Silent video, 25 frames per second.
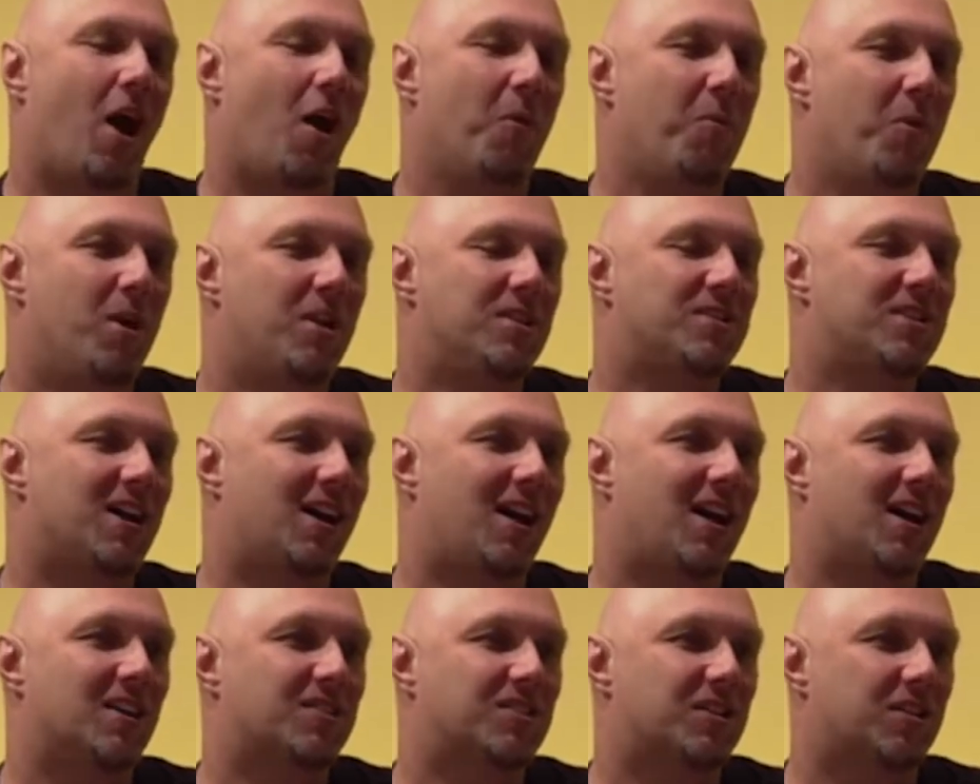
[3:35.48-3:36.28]
I wanted
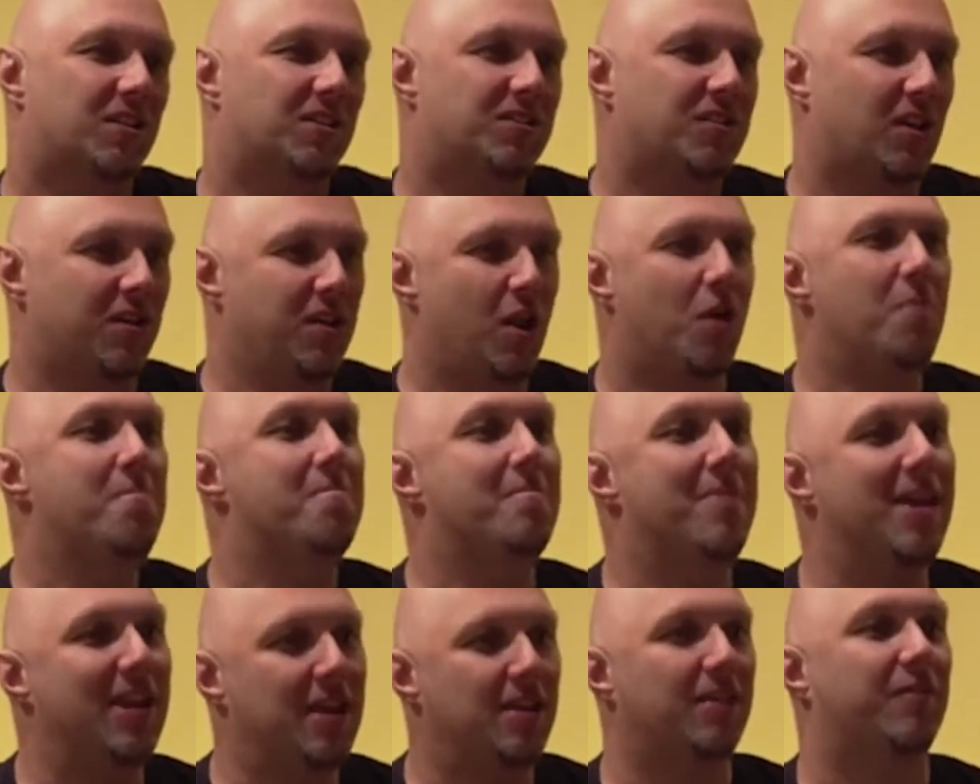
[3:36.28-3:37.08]
to ask, because I know
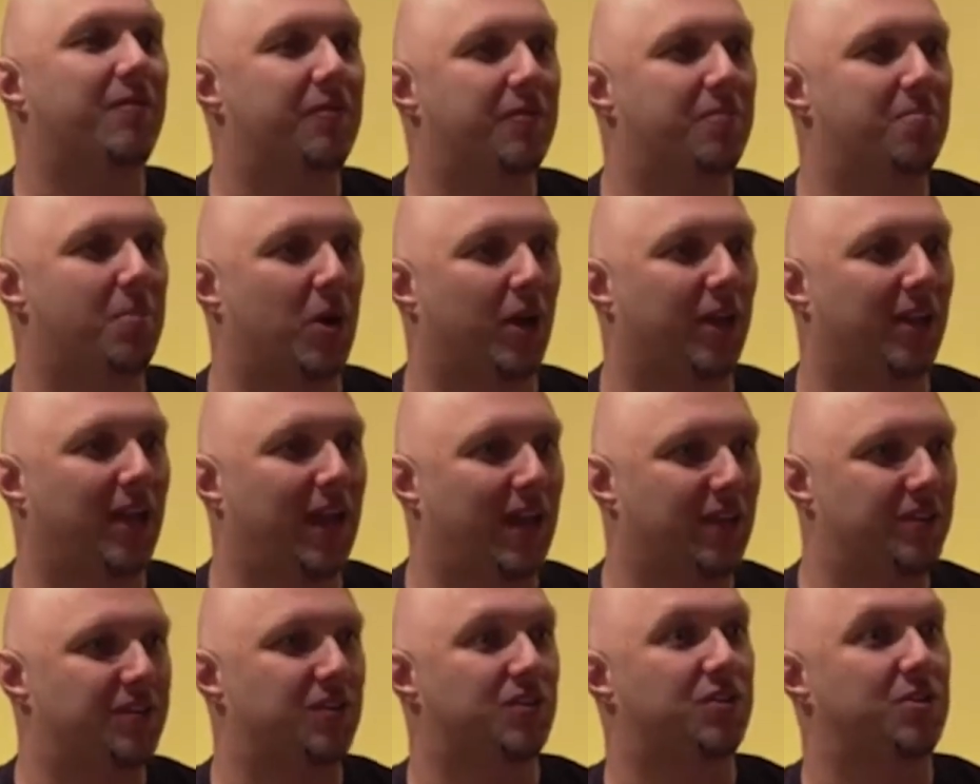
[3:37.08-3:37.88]
many of my
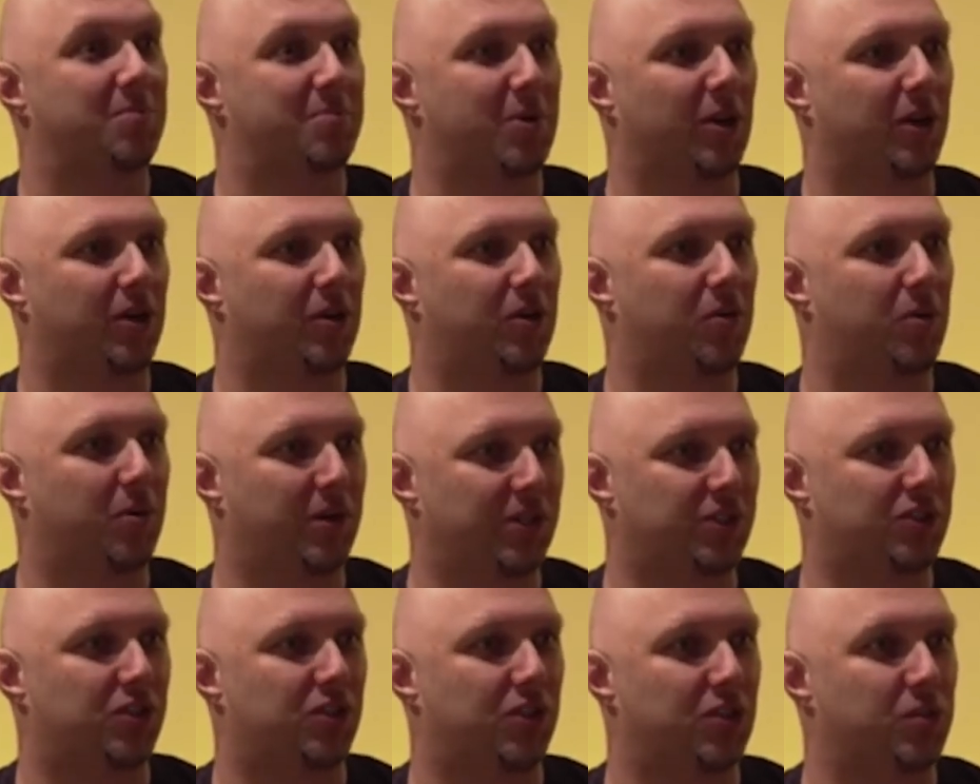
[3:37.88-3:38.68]
answers to my
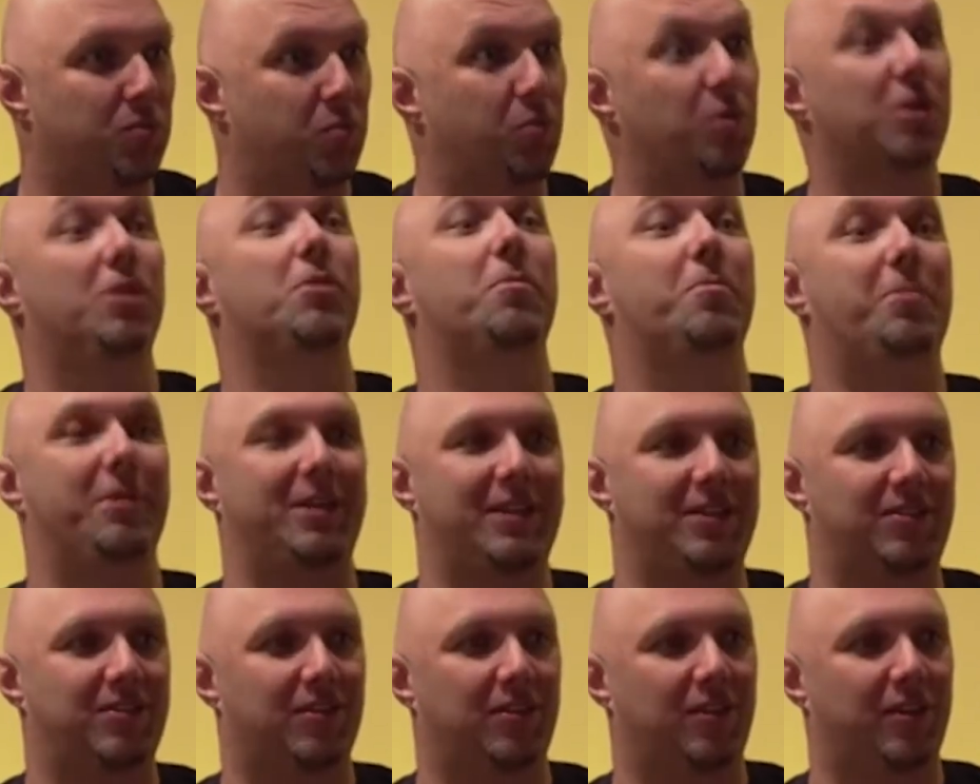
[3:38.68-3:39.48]
questions will
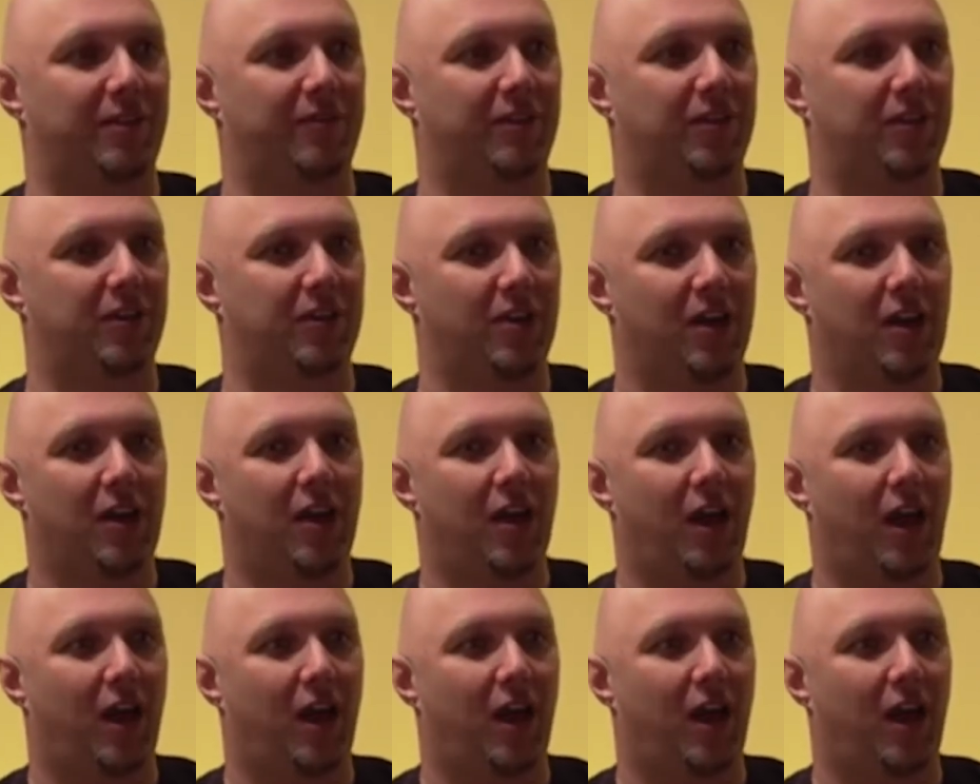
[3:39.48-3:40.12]
be delivered